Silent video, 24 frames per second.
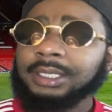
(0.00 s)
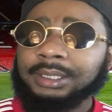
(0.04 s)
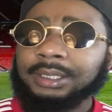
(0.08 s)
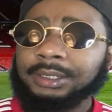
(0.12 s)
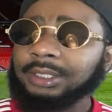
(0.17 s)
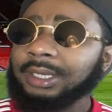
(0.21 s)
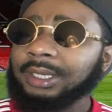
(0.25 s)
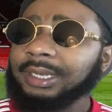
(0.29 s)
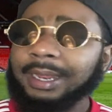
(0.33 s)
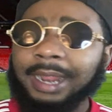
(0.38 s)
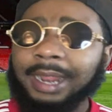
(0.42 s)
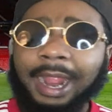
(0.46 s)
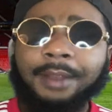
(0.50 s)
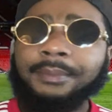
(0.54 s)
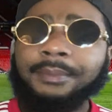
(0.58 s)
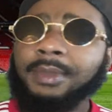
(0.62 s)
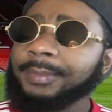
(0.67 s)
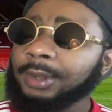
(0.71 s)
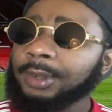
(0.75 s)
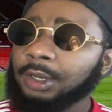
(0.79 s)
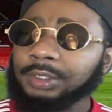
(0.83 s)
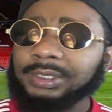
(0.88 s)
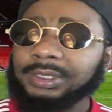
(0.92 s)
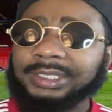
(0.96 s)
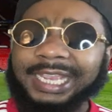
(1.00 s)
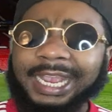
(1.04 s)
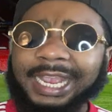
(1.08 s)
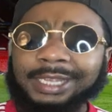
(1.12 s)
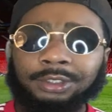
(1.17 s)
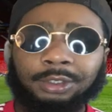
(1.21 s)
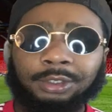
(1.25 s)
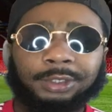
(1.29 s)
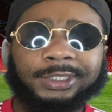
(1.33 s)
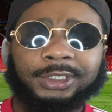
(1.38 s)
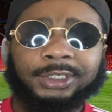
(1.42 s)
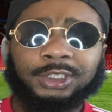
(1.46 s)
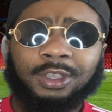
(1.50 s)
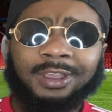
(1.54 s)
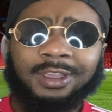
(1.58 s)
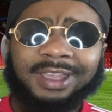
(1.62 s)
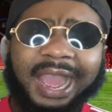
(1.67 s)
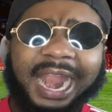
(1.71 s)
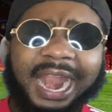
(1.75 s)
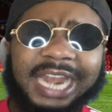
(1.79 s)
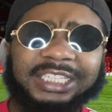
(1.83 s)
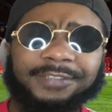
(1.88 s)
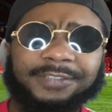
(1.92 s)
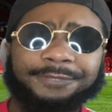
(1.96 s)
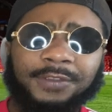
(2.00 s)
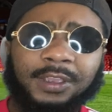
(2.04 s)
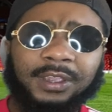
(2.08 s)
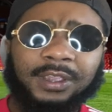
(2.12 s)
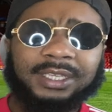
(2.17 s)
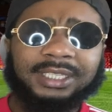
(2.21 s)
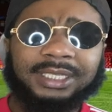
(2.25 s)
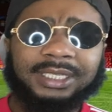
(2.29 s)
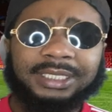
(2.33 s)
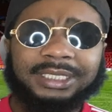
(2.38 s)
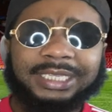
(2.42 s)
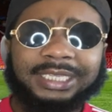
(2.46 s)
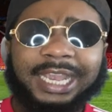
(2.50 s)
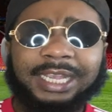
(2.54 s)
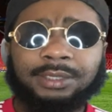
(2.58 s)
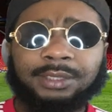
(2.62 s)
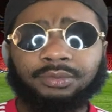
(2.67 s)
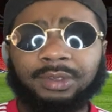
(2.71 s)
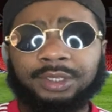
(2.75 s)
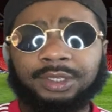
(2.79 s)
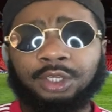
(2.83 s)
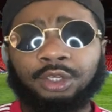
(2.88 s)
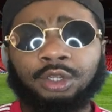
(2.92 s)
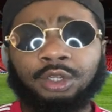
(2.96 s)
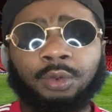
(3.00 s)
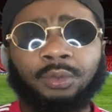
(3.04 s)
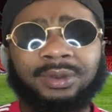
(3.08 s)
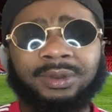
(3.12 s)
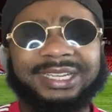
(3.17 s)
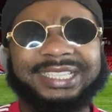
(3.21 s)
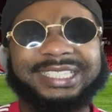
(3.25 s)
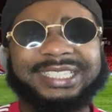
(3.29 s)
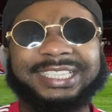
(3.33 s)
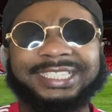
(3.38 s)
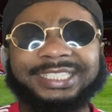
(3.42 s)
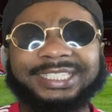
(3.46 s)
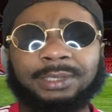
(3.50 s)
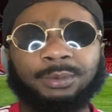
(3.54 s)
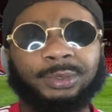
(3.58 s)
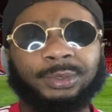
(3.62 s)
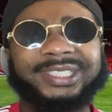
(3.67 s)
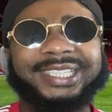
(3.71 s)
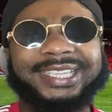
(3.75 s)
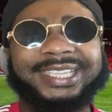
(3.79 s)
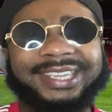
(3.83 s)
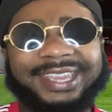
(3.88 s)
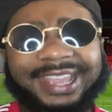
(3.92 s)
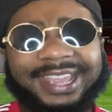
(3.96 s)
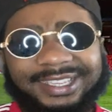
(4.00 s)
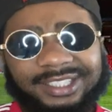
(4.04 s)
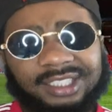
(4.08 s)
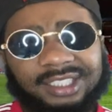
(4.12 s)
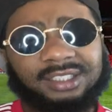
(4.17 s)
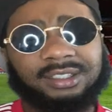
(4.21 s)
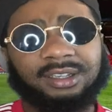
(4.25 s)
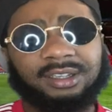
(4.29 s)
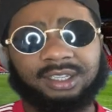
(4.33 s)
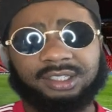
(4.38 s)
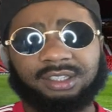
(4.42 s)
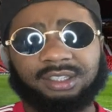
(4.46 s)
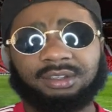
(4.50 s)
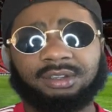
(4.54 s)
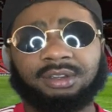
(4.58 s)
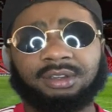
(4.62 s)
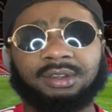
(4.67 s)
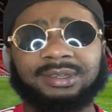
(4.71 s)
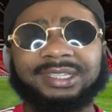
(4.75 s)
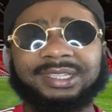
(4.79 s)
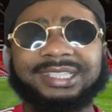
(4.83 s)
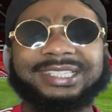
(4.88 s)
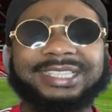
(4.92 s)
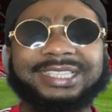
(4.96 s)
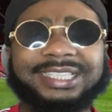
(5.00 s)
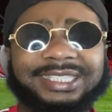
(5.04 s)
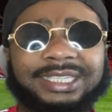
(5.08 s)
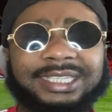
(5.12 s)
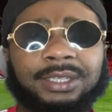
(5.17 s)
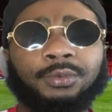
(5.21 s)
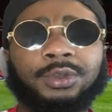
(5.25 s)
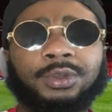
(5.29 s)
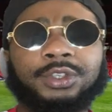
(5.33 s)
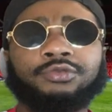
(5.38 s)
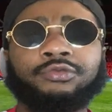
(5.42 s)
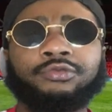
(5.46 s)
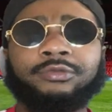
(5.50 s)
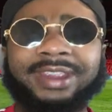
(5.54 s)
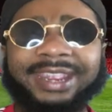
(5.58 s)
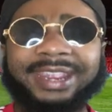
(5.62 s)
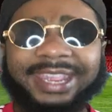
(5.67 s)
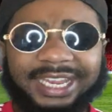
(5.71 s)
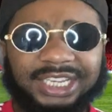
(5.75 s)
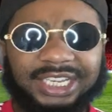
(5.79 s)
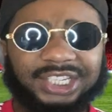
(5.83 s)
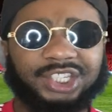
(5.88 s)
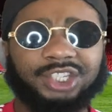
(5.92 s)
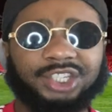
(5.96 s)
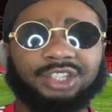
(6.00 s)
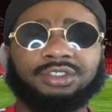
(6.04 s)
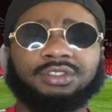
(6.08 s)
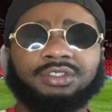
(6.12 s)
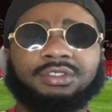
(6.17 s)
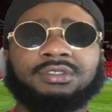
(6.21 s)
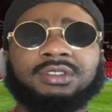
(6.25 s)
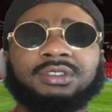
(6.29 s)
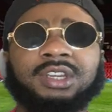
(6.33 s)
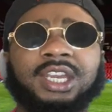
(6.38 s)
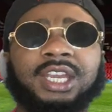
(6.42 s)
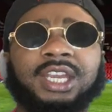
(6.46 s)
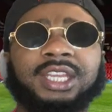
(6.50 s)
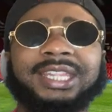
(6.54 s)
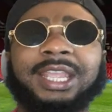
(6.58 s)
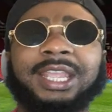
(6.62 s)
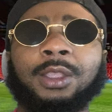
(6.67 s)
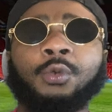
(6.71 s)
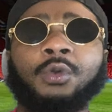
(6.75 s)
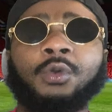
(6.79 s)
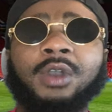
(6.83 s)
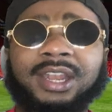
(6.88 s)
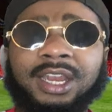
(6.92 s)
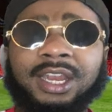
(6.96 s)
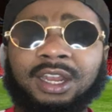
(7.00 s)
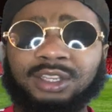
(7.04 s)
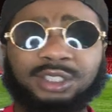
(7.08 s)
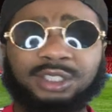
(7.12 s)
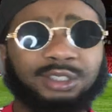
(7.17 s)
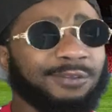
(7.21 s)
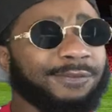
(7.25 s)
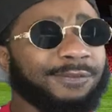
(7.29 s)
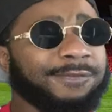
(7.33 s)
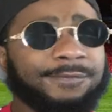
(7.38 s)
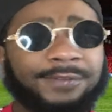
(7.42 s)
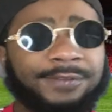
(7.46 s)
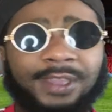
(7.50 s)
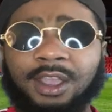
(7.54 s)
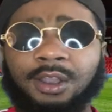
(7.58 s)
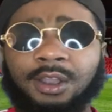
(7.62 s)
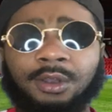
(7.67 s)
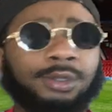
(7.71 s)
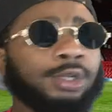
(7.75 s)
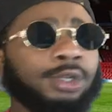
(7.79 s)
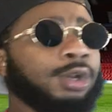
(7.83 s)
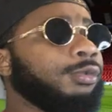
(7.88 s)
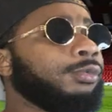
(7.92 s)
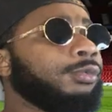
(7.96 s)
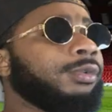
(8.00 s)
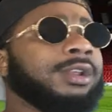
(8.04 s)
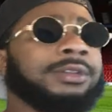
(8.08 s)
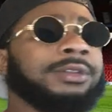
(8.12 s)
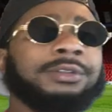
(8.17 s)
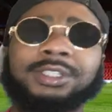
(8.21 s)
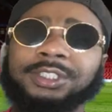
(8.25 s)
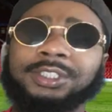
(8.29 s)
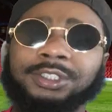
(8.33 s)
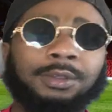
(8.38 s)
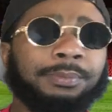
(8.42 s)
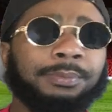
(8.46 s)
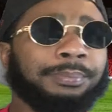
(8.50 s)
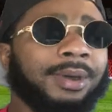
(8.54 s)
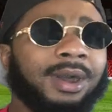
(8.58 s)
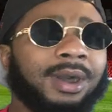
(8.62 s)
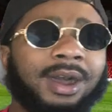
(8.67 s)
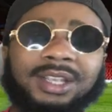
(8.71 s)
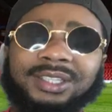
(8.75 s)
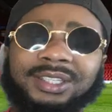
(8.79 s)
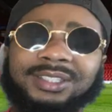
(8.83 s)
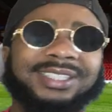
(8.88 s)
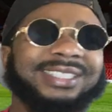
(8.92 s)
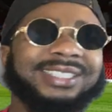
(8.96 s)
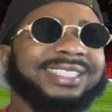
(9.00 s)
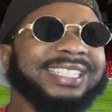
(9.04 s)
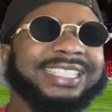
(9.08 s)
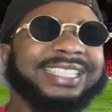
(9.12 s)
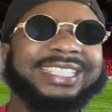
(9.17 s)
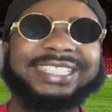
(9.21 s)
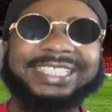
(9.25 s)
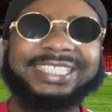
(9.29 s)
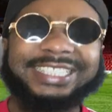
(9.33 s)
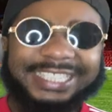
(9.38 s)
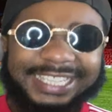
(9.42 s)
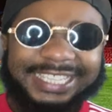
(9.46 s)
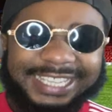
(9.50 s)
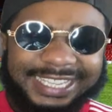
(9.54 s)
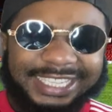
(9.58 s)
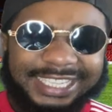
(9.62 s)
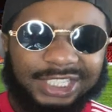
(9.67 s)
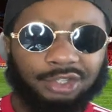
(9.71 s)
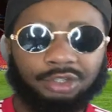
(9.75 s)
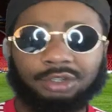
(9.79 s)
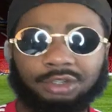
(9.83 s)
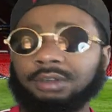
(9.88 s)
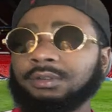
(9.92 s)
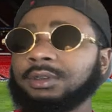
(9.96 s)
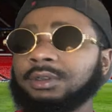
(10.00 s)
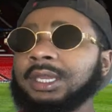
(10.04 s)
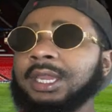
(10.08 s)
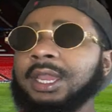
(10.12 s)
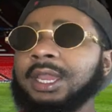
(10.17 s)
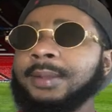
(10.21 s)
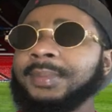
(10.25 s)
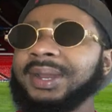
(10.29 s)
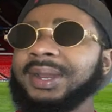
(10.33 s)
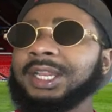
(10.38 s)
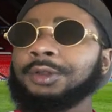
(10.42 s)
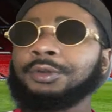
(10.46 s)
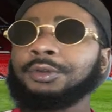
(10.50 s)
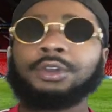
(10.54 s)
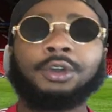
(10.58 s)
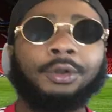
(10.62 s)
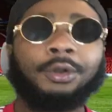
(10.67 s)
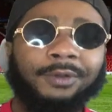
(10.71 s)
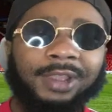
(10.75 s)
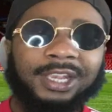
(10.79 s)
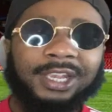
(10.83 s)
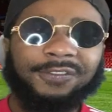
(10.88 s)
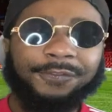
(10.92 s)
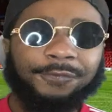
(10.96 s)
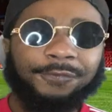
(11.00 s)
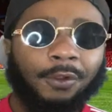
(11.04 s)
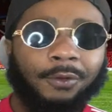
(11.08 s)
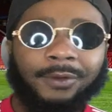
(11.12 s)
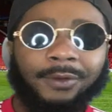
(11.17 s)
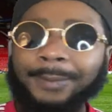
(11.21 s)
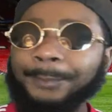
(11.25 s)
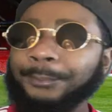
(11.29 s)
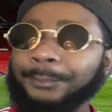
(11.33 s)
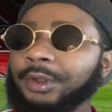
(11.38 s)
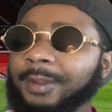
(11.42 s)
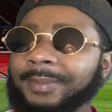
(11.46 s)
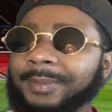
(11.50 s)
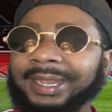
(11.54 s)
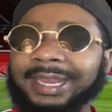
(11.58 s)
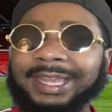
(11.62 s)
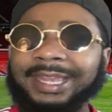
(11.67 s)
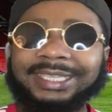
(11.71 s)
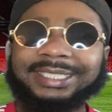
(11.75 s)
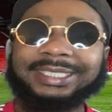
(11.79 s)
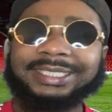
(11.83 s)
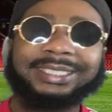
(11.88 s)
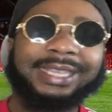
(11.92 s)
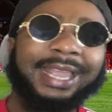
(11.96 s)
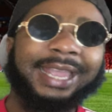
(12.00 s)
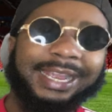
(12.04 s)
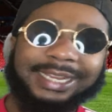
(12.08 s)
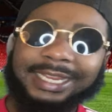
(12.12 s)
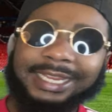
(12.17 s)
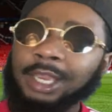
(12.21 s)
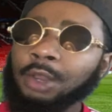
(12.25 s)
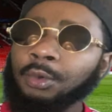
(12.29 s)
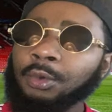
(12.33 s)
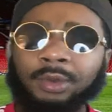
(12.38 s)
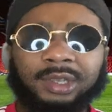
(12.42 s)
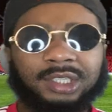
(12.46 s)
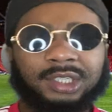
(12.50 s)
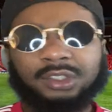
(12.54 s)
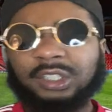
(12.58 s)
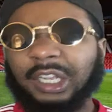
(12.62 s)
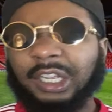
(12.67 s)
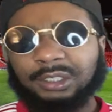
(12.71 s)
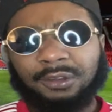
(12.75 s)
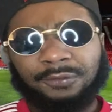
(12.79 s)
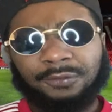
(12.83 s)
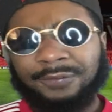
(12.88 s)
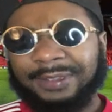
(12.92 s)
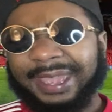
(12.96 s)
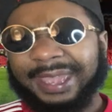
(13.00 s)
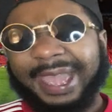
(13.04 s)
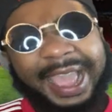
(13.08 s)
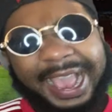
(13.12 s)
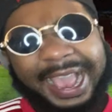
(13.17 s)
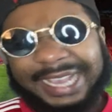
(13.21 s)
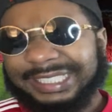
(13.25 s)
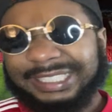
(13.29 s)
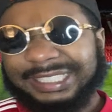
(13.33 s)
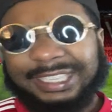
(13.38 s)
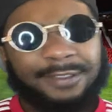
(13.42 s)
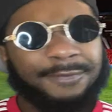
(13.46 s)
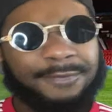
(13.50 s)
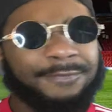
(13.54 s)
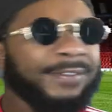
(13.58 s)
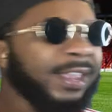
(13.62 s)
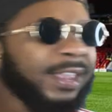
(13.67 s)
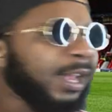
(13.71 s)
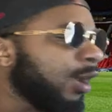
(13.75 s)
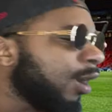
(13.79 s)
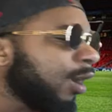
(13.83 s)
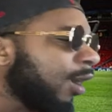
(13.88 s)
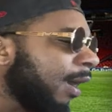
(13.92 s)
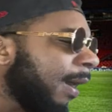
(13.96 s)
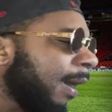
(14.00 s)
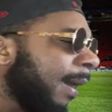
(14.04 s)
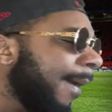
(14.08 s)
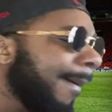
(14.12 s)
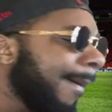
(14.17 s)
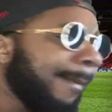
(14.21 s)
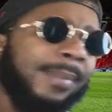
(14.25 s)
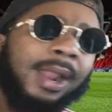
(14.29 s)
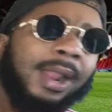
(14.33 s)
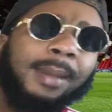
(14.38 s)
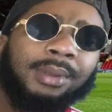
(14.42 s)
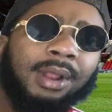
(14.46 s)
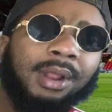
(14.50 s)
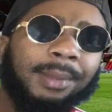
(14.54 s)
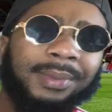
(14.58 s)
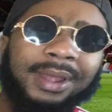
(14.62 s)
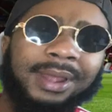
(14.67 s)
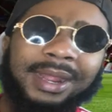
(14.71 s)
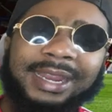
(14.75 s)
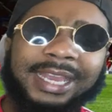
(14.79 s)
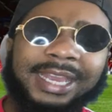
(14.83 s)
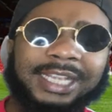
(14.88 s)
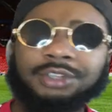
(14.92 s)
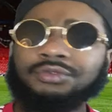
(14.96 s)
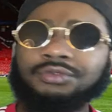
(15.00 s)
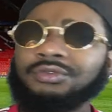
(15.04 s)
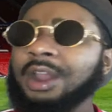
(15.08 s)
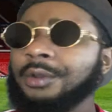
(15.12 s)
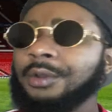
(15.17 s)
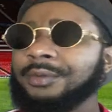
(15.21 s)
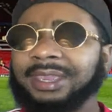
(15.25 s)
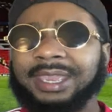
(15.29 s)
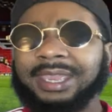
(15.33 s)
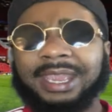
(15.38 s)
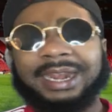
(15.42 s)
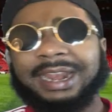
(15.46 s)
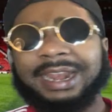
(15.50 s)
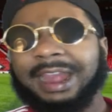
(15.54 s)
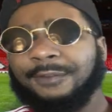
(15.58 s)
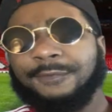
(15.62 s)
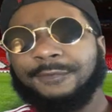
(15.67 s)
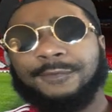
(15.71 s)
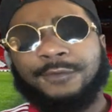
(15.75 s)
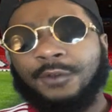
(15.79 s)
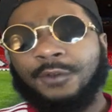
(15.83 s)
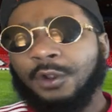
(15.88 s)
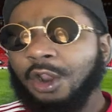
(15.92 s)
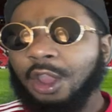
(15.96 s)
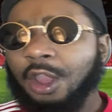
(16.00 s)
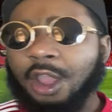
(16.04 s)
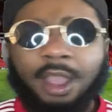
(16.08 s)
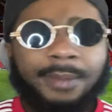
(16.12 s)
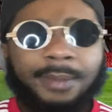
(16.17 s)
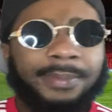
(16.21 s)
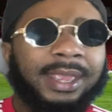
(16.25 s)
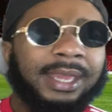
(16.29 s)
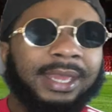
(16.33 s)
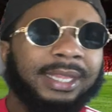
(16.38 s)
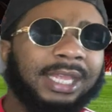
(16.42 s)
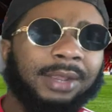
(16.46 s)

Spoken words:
So I remember those times, those Sir Alex Ferguson times when the system was against us, you know, the system was rigged, you know. They wanted us to fail. No one wanted us to pass to succeed, you know. But they will always throw a Premier League side. It always starts with Aston Villa, blah, blah, blah. Next round, we get like Fulham.